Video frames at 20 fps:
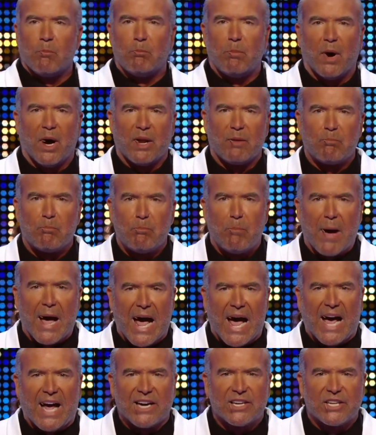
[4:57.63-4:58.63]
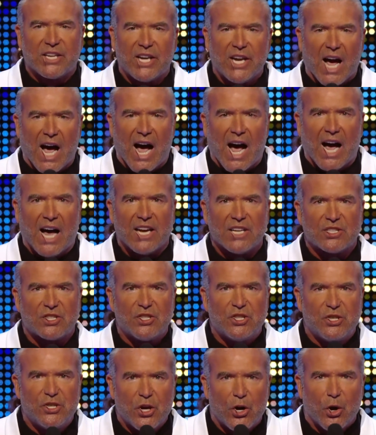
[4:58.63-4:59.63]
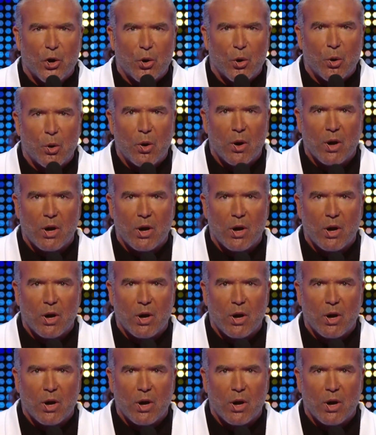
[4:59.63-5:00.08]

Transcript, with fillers: but bad guys do.